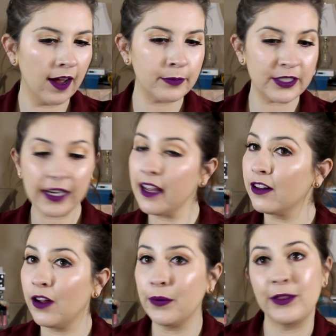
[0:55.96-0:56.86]
Sticking
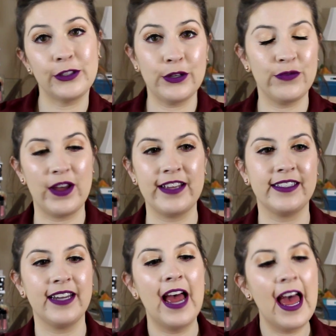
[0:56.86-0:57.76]
along with the Too
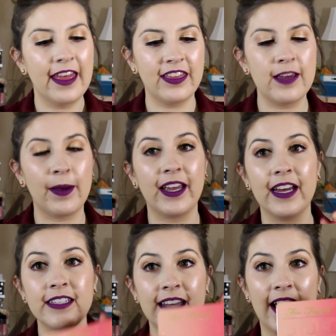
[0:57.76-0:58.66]
Faced theme, I
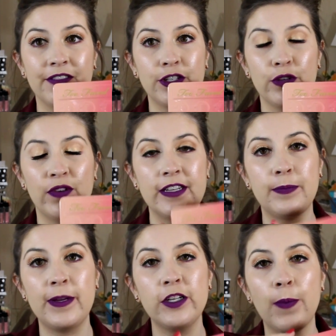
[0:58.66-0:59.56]
guess, I have the Too Faced
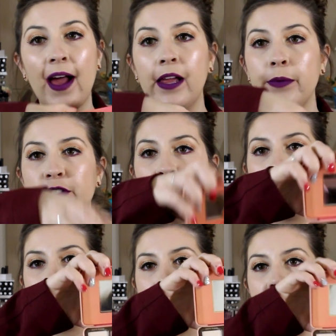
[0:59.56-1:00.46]
Peach palette, which you
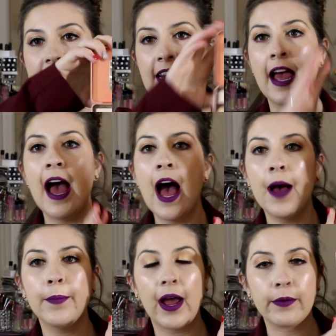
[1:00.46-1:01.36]
guys have seen
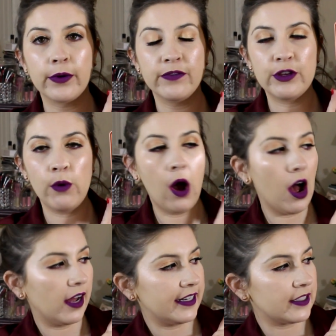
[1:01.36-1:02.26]
my review
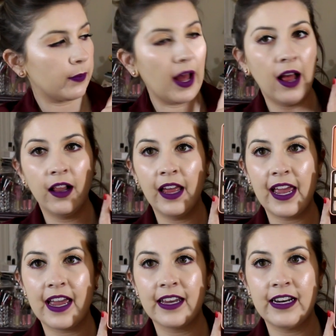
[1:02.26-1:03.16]
on as well,
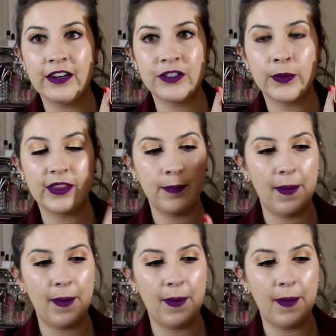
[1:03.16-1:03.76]
and here's what the